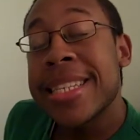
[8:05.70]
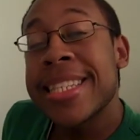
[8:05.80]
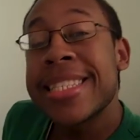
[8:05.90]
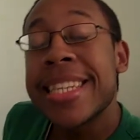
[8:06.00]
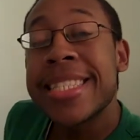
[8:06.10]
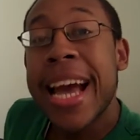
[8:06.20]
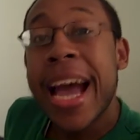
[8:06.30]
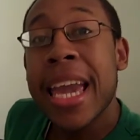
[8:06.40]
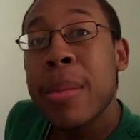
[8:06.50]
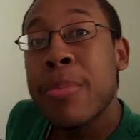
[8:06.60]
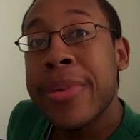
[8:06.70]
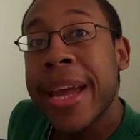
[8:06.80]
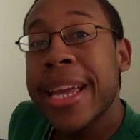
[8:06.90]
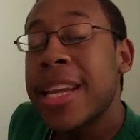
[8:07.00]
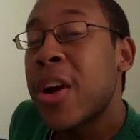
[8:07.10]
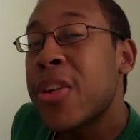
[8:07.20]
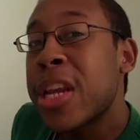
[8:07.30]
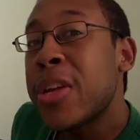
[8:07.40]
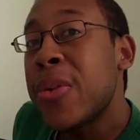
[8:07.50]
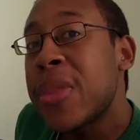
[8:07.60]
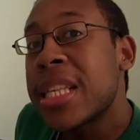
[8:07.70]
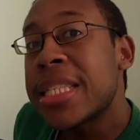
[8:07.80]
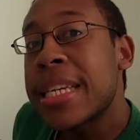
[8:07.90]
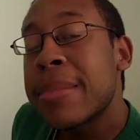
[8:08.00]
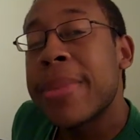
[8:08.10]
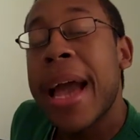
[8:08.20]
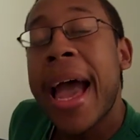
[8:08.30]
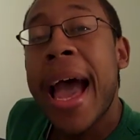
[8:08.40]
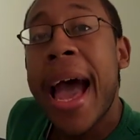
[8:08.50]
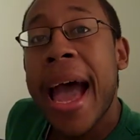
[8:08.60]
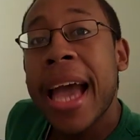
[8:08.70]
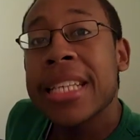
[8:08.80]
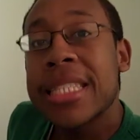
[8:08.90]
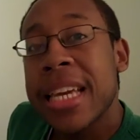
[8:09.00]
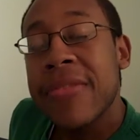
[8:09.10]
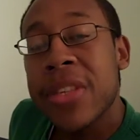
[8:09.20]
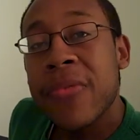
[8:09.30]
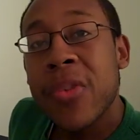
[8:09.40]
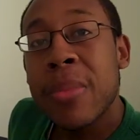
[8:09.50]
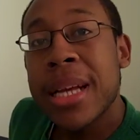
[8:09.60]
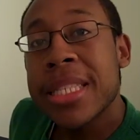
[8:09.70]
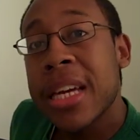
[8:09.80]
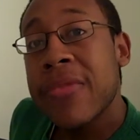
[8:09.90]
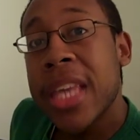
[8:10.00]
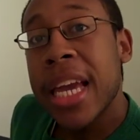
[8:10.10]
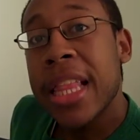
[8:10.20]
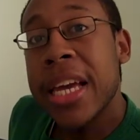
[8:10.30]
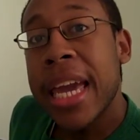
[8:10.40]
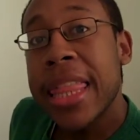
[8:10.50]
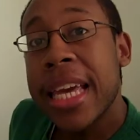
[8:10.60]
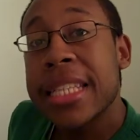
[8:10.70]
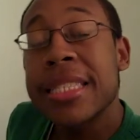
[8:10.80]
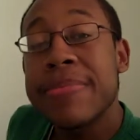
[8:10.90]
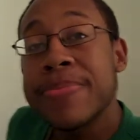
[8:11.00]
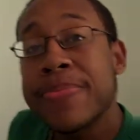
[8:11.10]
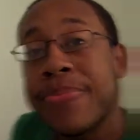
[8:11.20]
since I am bright and already knew this tip, I saved some for myself. Take a look at this.